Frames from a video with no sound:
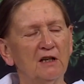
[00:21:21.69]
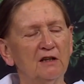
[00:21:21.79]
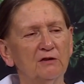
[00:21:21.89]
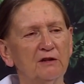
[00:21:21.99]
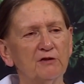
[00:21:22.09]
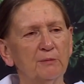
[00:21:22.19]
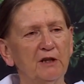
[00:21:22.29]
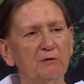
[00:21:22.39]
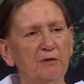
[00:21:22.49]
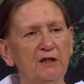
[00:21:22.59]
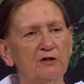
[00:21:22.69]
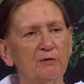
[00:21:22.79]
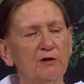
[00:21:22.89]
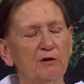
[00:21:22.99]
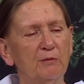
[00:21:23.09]
You have to make peace
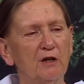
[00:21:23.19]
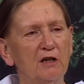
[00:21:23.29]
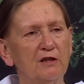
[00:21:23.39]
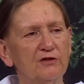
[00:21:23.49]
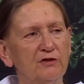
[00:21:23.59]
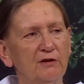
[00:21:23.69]
with your past,